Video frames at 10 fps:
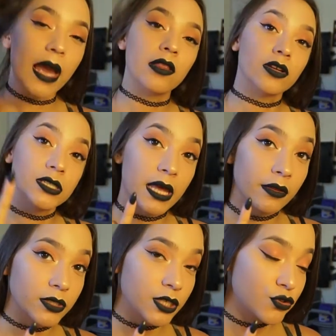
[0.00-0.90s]
I have
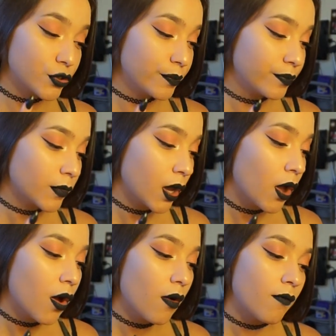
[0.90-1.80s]
Ehlers-Danlos
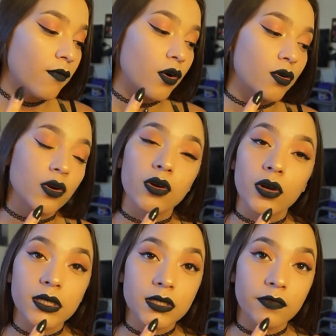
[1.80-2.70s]
syndrome,
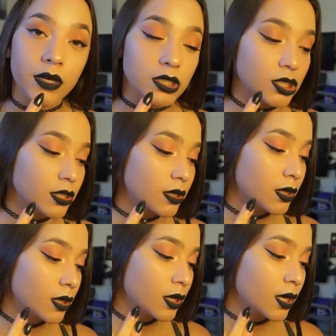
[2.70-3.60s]
vocal cord
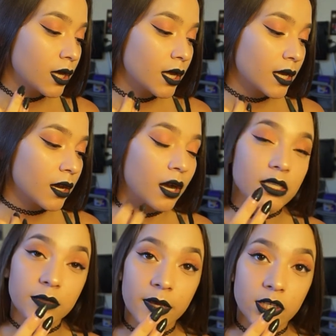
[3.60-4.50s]
dysfunction,
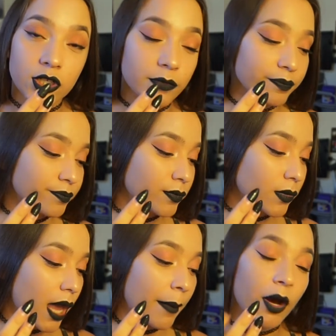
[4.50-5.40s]

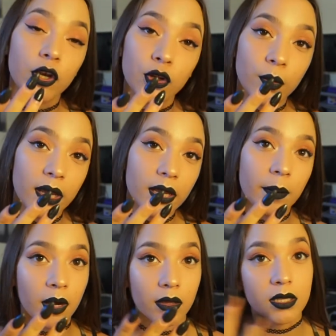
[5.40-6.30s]
constipation, I'm
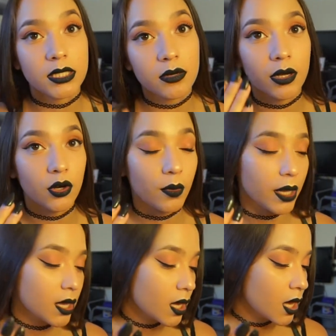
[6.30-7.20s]
underweight, apparently
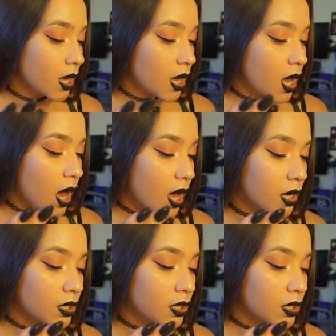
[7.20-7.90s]
still underweight,